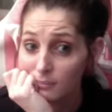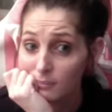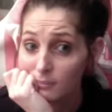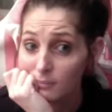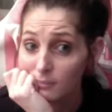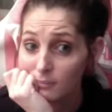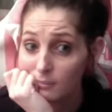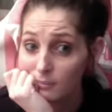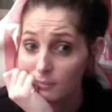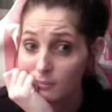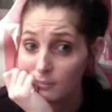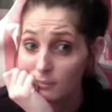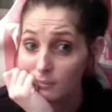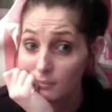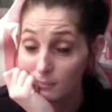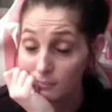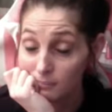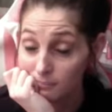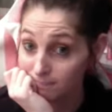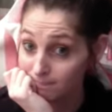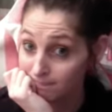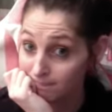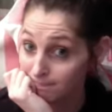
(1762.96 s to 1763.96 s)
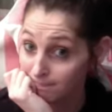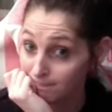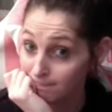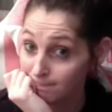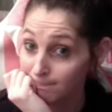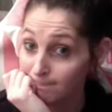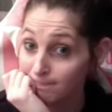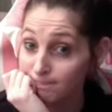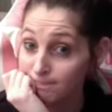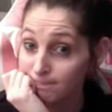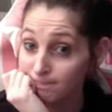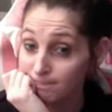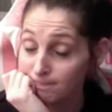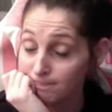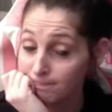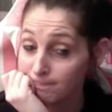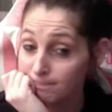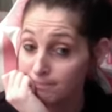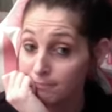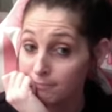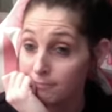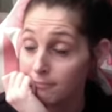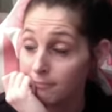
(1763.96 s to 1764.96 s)

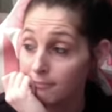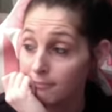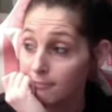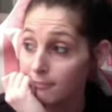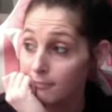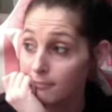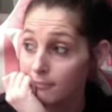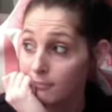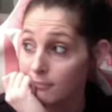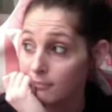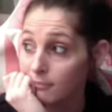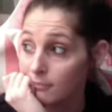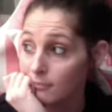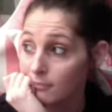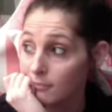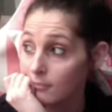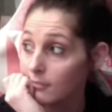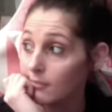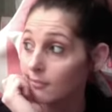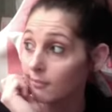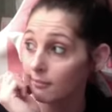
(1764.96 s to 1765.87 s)
(not speaking)